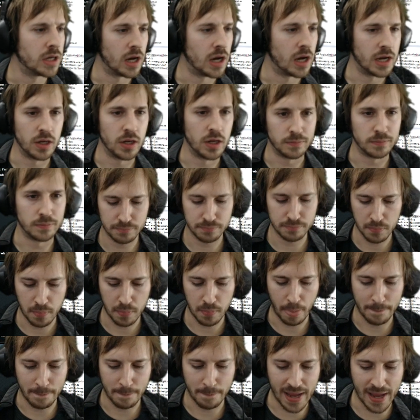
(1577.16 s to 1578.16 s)
I know.
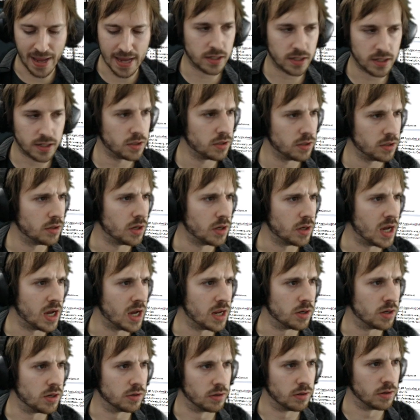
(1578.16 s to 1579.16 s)
Back,
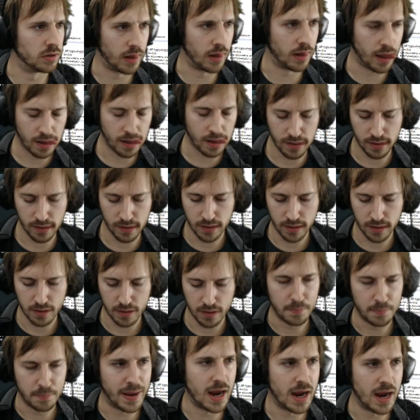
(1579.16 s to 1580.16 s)
handle,
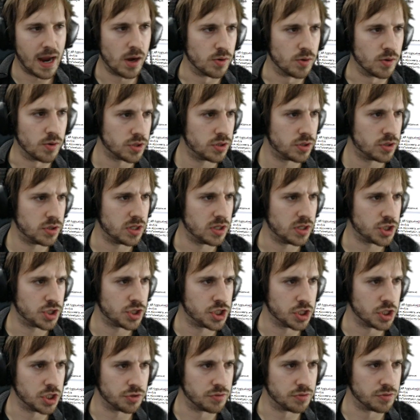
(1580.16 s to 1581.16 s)
mouse,
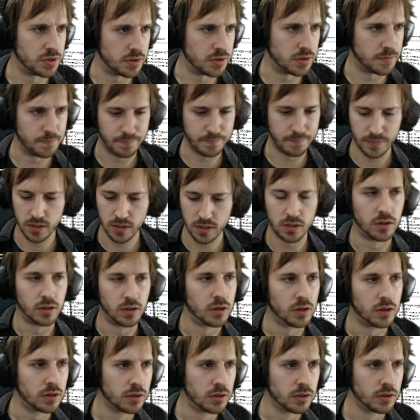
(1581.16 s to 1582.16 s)
children.
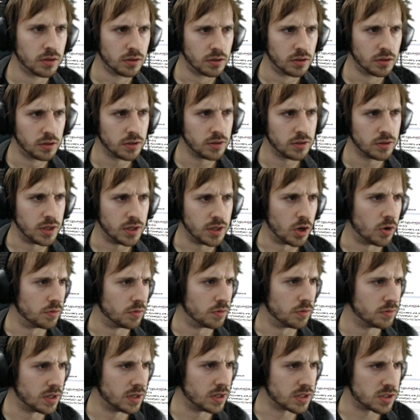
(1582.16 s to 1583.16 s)
No,
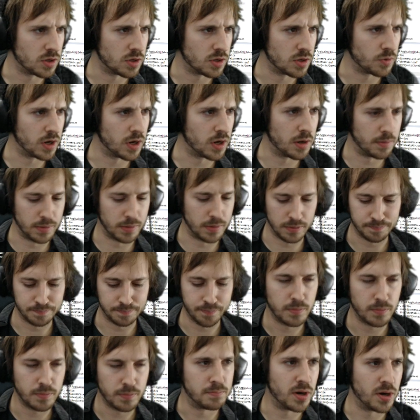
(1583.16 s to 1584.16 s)
that's not what I mean.
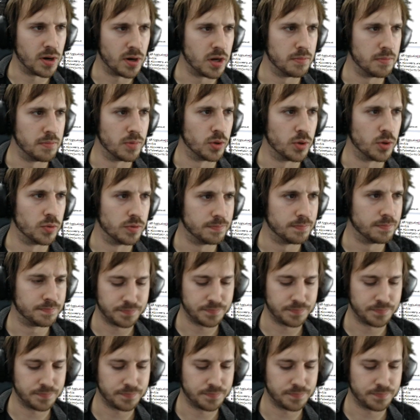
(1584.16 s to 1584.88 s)
Button mode.